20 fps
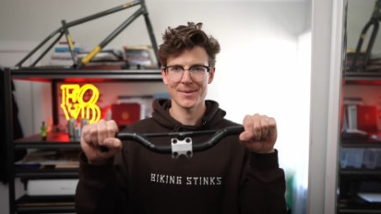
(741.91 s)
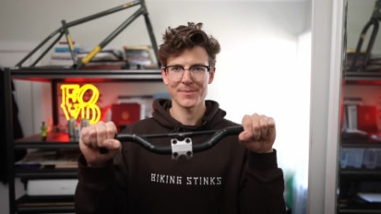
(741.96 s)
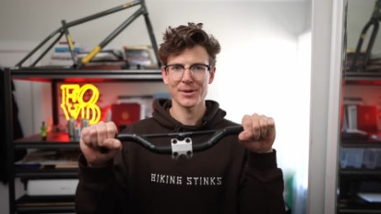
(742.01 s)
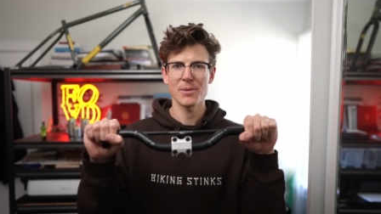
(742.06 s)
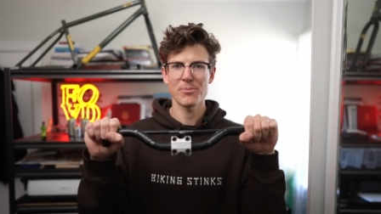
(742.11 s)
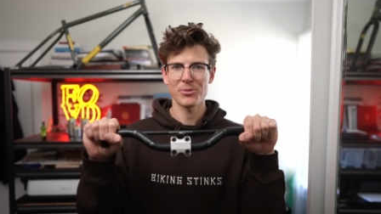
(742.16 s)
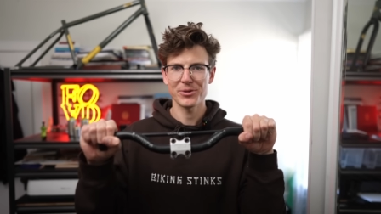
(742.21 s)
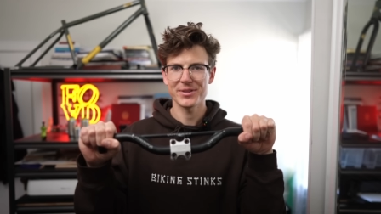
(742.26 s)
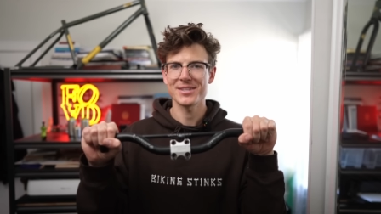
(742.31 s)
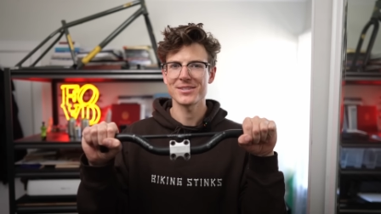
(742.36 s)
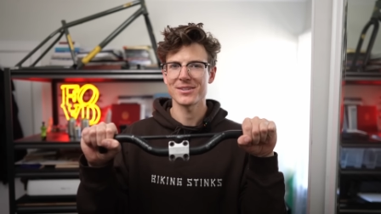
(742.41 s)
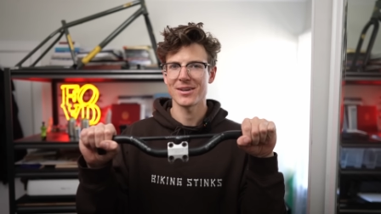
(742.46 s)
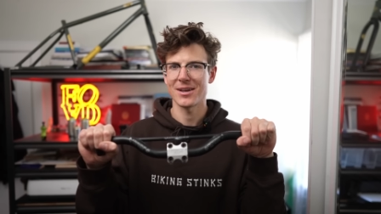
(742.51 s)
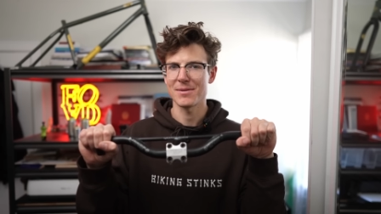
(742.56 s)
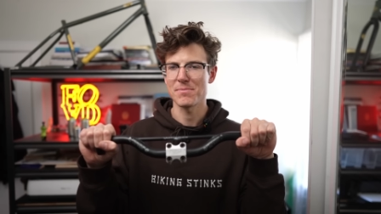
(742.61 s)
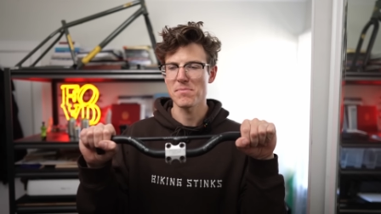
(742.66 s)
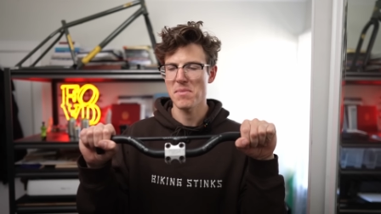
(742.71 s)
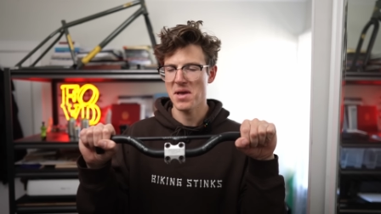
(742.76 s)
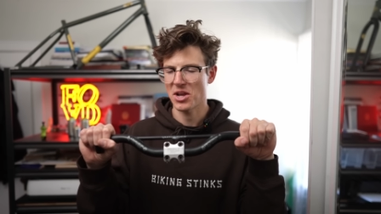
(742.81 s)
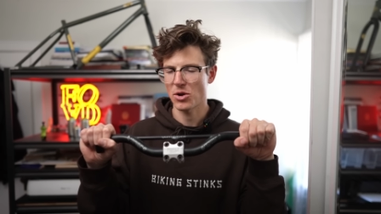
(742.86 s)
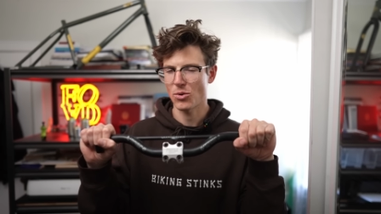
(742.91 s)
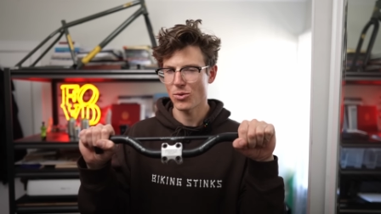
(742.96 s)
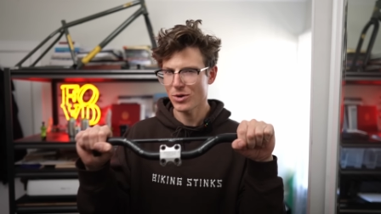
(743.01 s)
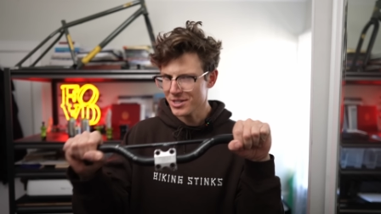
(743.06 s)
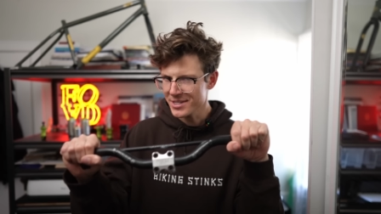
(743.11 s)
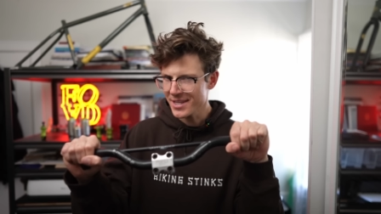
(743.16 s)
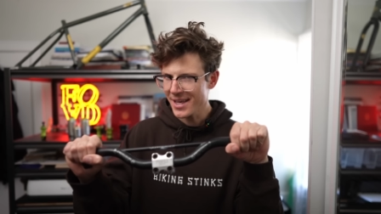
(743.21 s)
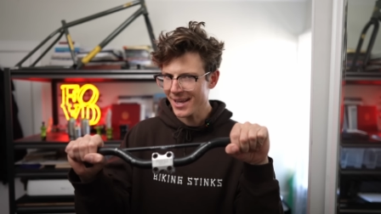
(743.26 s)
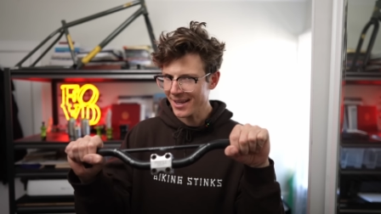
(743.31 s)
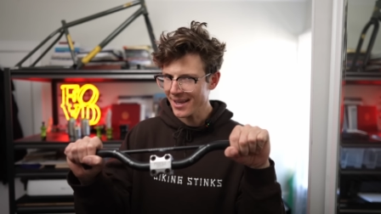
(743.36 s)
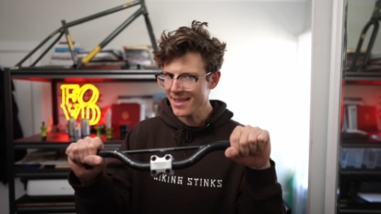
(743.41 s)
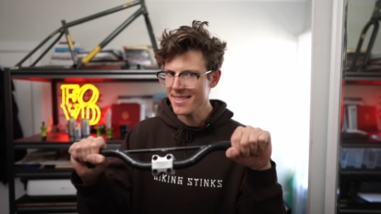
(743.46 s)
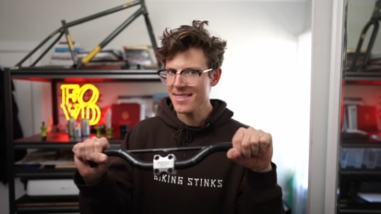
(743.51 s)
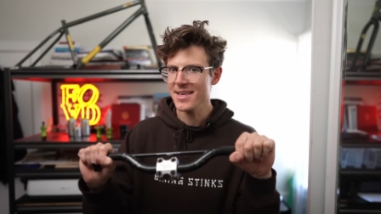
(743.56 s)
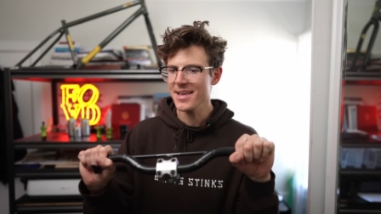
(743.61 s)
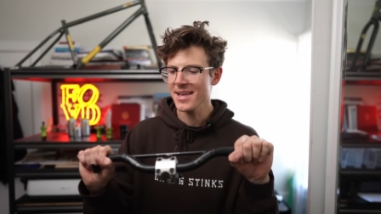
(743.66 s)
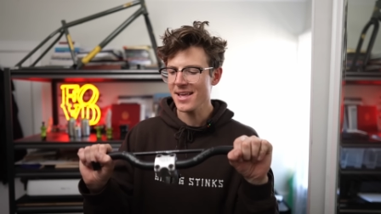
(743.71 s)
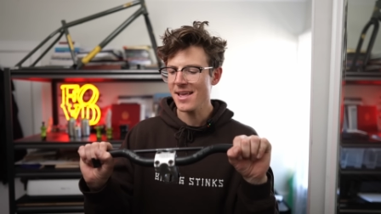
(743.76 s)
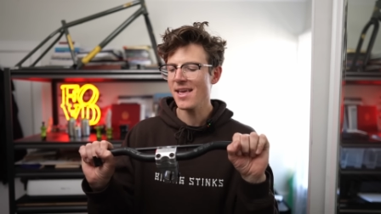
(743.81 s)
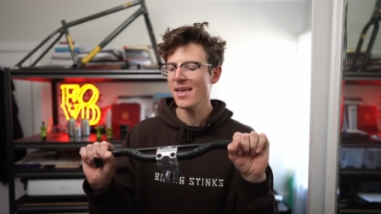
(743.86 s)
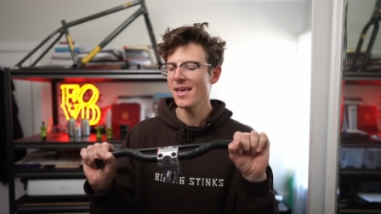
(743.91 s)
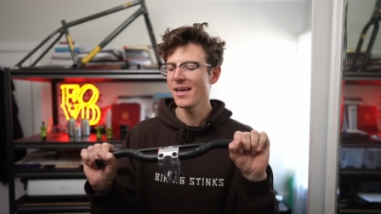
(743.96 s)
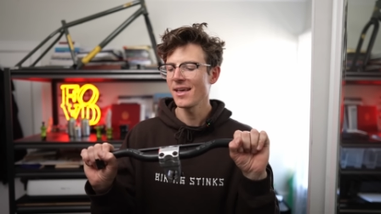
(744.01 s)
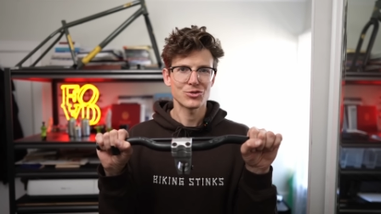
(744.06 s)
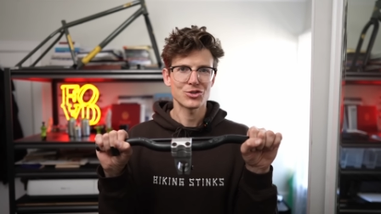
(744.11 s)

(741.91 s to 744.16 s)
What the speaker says: I'm gonna put these on my Cortec, I think.